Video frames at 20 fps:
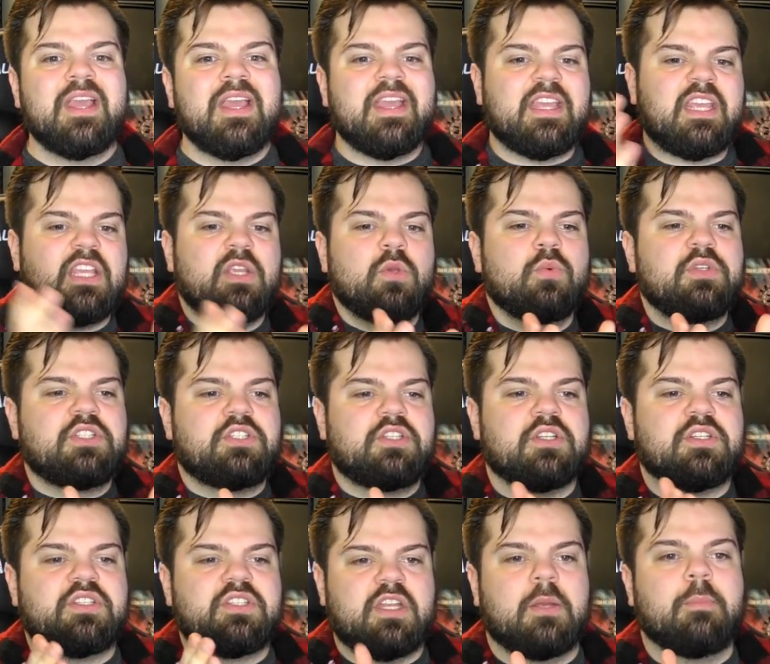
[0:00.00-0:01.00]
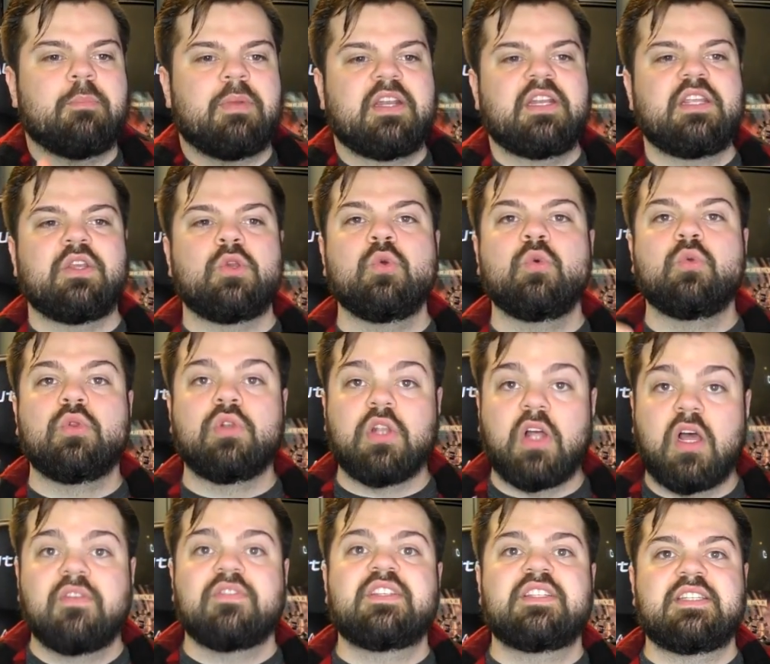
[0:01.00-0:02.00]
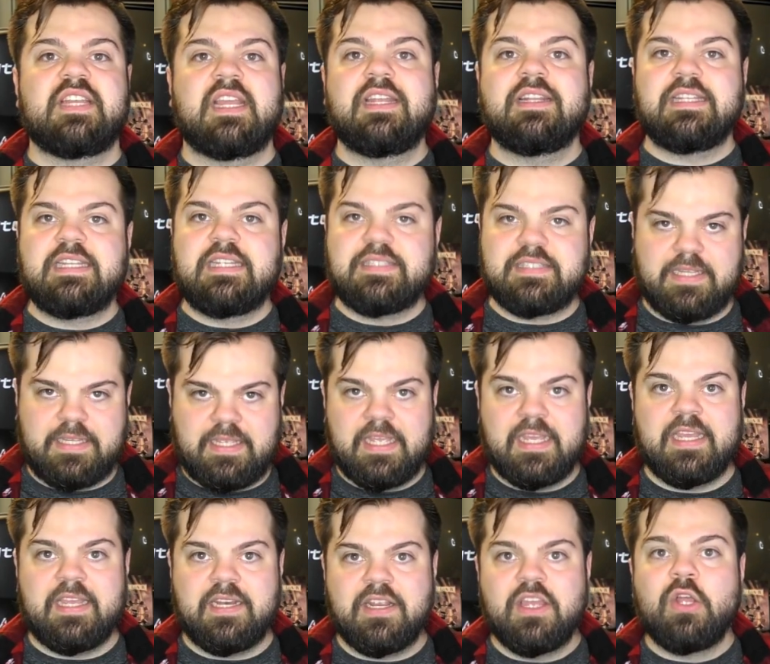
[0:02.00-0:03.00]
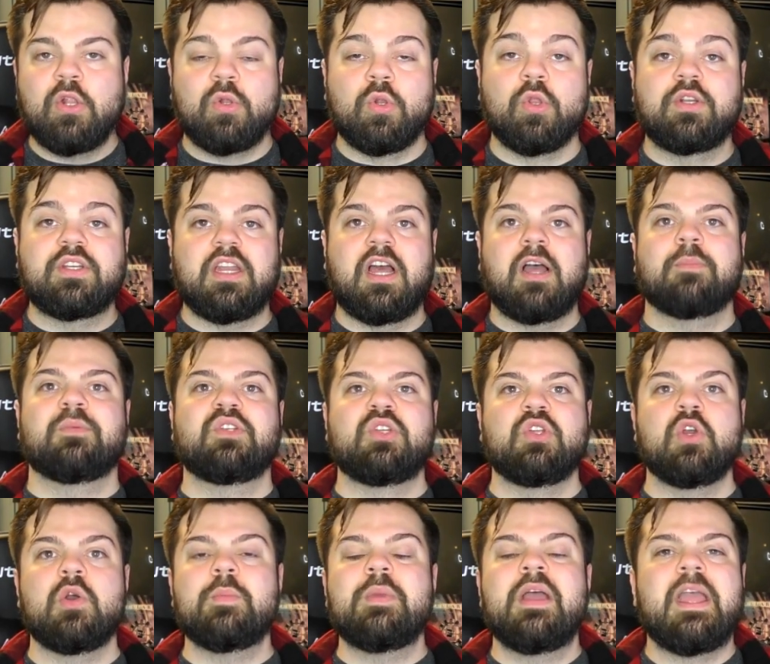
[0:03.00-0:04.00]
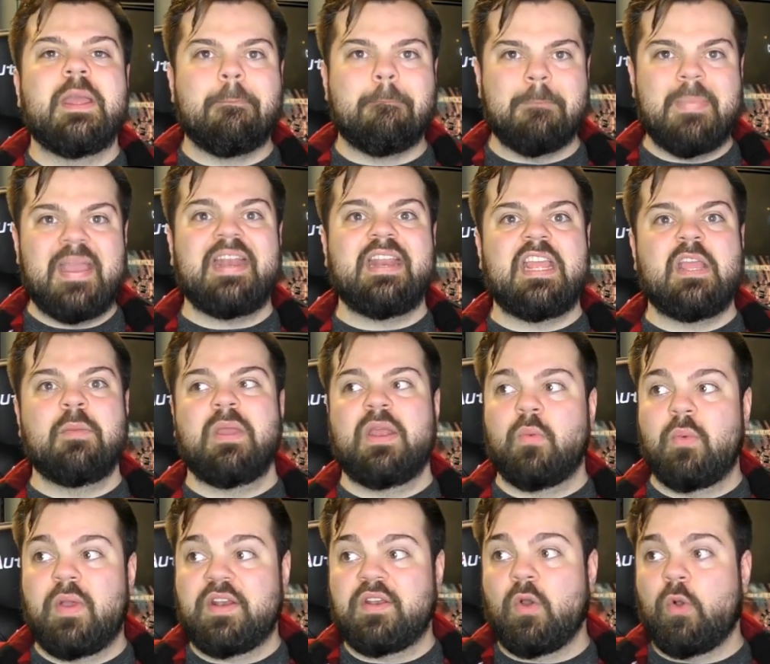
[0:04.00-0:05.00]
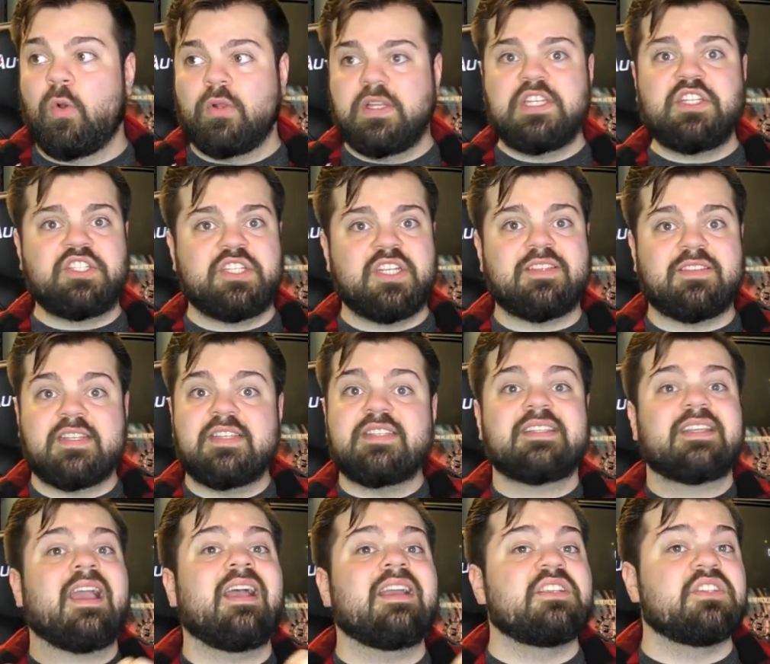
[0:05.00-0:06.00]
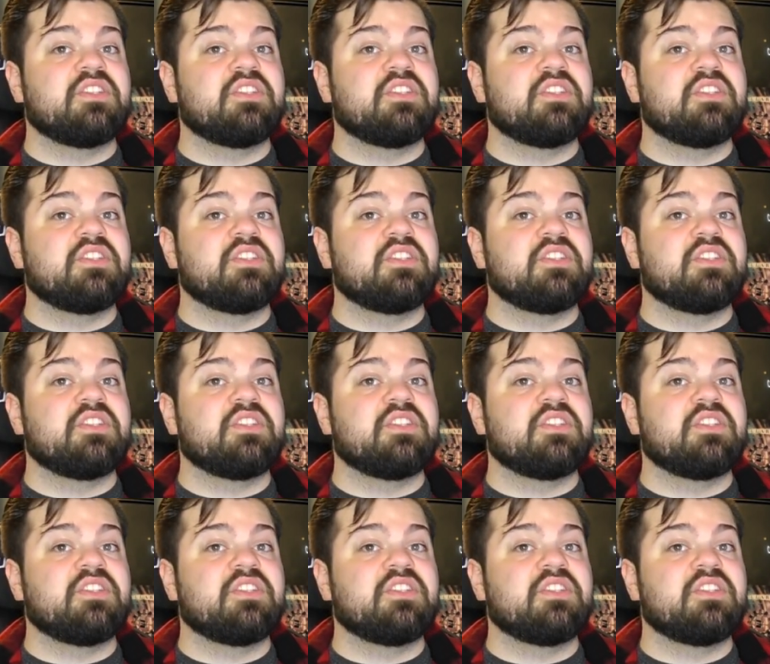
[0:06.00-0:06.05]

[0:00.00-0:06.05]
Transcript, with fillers: He was just somebody who loved Stan Lee as a kid, looked up to him, met him, and went, holy shit, this guy